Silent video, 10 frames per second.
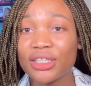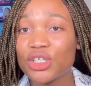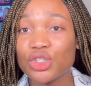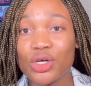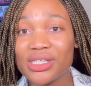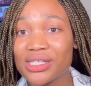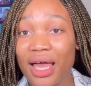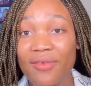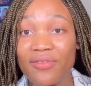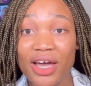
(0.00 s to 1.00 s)
They just
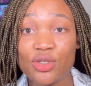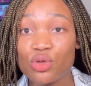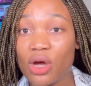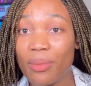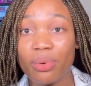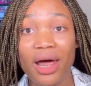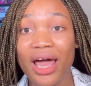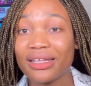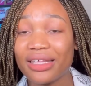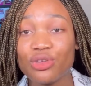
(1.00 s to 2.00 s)
invite you to apply
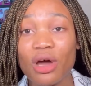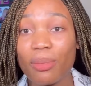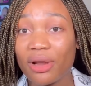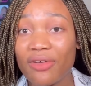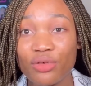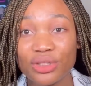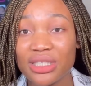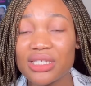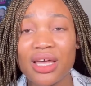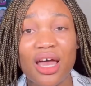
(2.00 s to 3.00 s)
and then you apply for
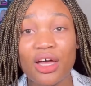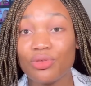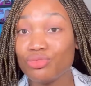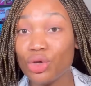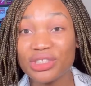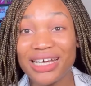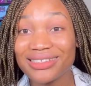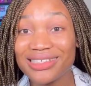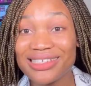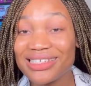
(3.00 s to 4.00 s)
this. Note that
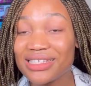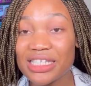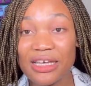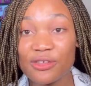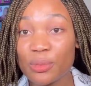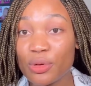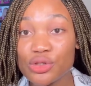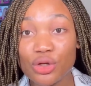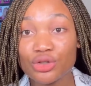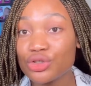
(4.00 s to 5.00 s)
this is
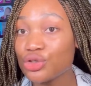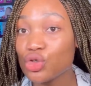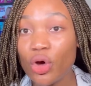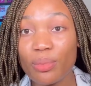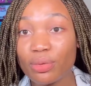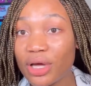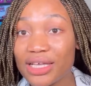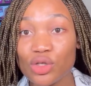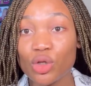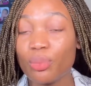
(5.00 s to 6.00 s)
self-sponsored. No employer
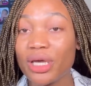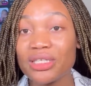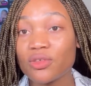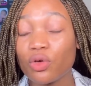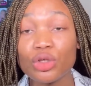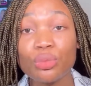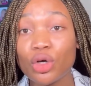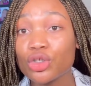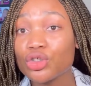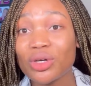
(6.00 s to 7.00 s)
is going to pay this for you
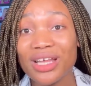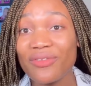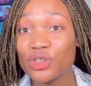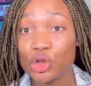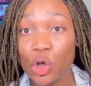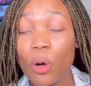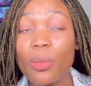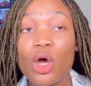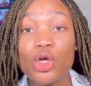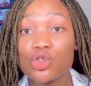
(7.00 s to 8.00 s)
because you don't have a job.
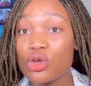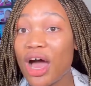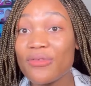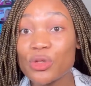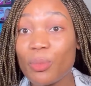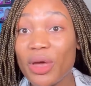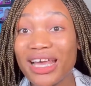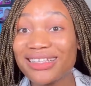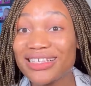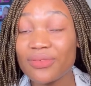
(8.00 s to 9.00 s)
So you have to pay
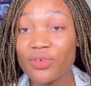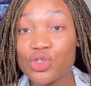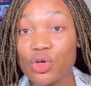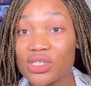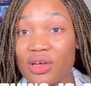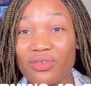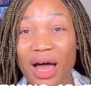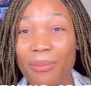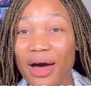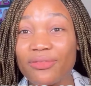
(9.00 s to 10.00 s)
these fees yourself,
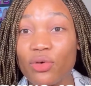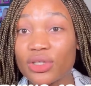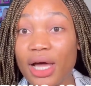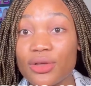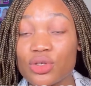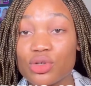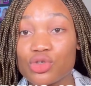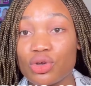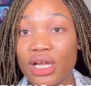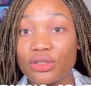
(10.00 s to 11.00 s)
about 4,000
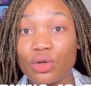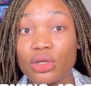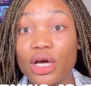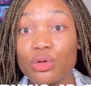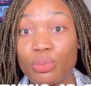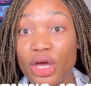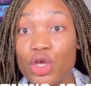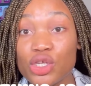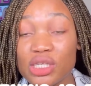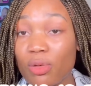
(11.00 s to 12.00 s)
Australian dollars. You pay
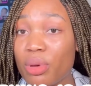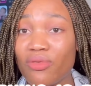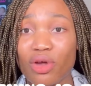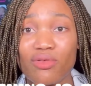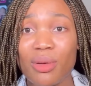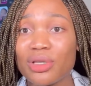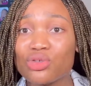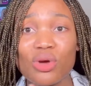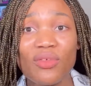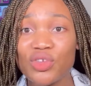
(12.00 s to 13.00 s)
yourself, pay for your family,
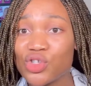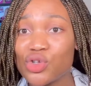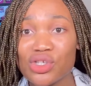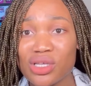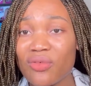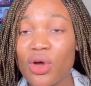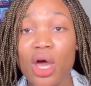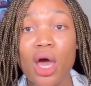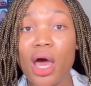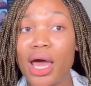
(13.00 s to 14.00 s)
do everything yourself.
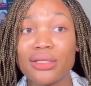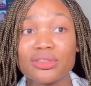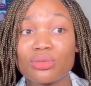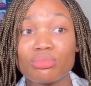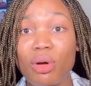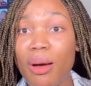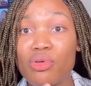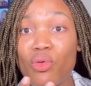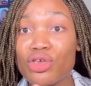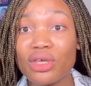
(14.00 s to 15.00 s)
And
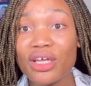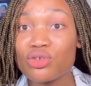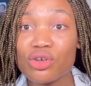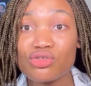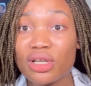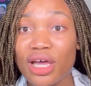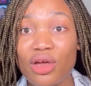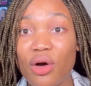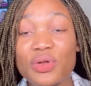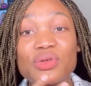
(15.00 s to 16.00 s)
probably when you get to Australia, you
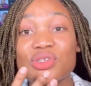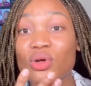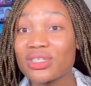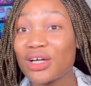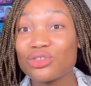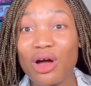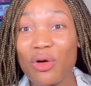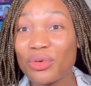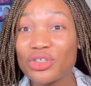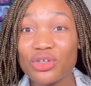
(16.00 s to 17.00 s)
are going to sort out your
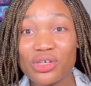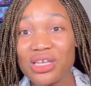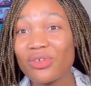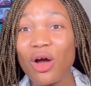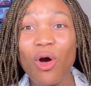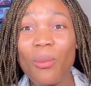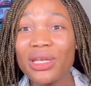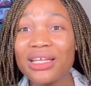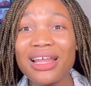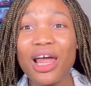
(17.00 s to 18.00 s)
accommodation yourself. You are coming
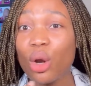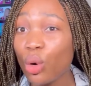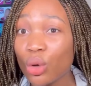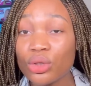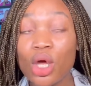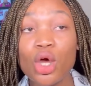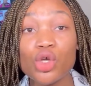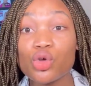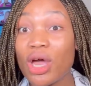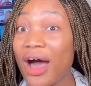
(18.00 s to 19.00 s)
in alone,
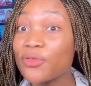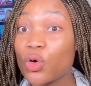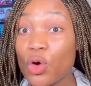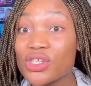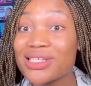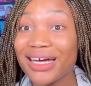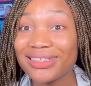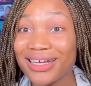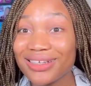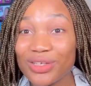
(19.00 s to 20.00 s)
so you have to consider
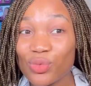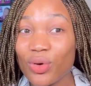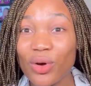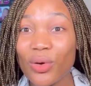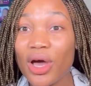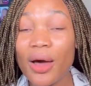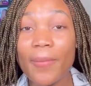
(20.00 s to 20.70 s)
that as well.